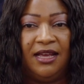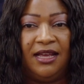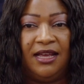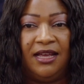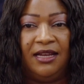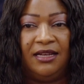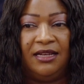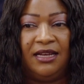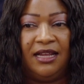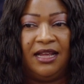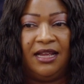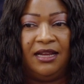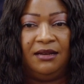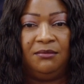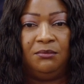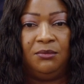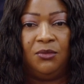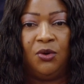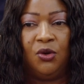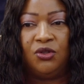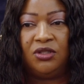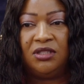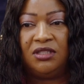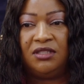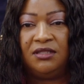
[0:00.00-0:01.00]
And
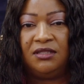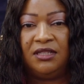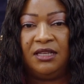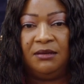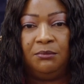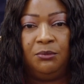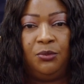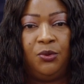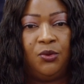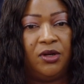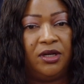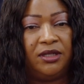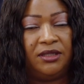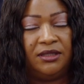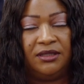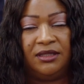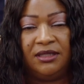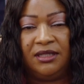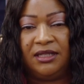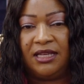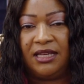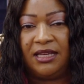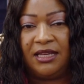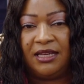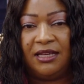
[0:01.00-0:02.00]
most
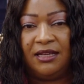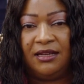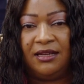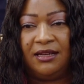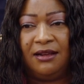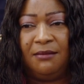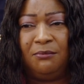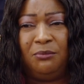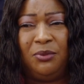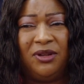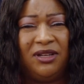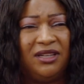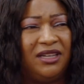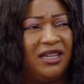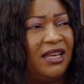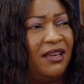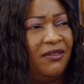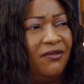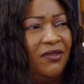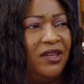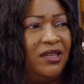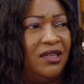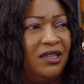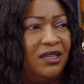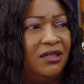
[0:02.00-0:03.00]
importantly,
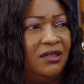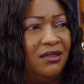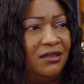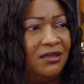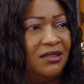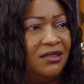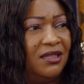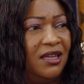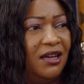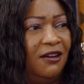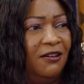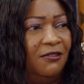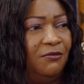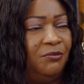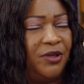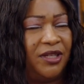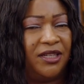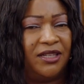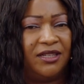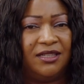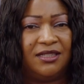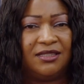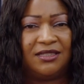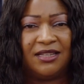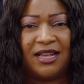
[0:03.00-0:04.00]
believing in yourself,
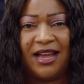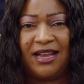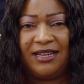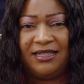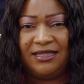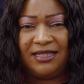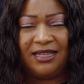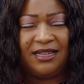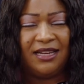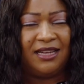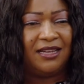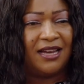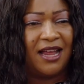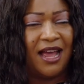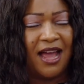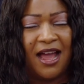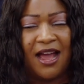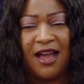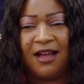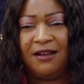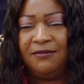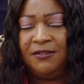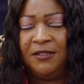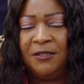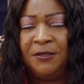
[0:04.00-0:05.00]
because I did
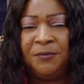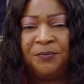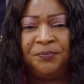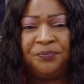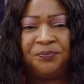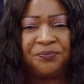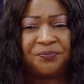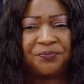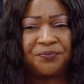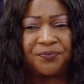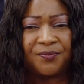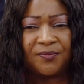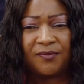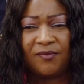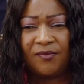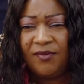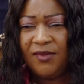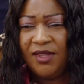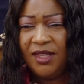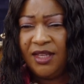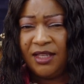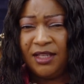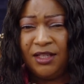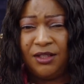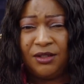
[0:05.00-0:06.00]
have,
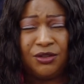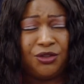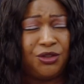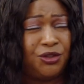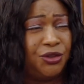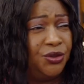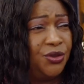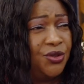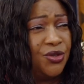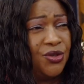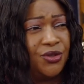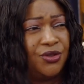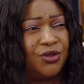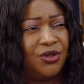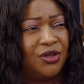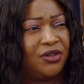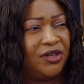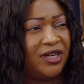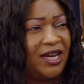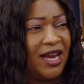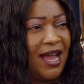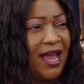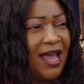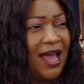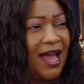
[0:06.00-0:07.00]
true
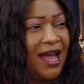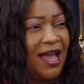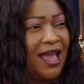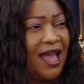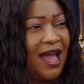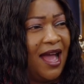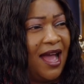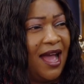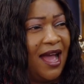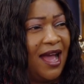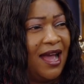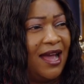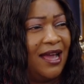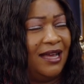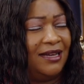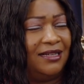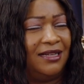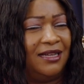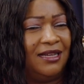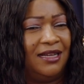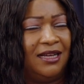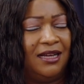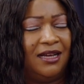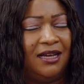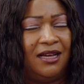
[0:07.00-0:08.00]
story, I
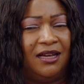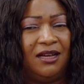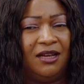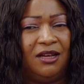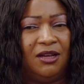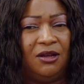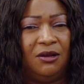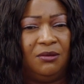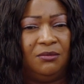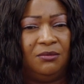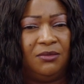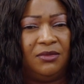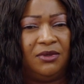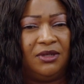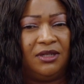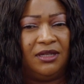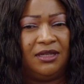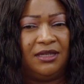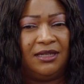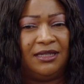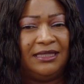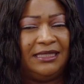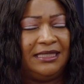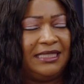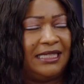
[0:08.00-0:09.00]
had
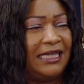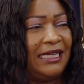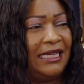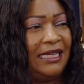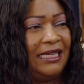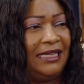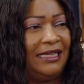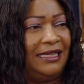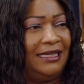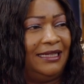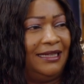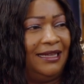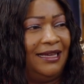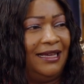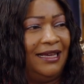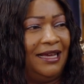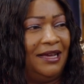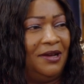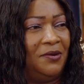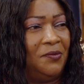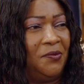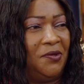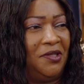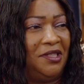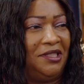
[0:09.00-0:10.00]
a dean
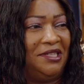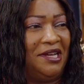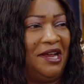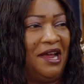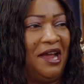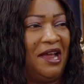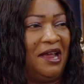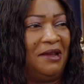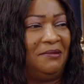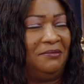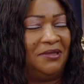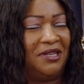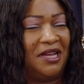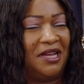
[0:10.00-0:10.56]
at one time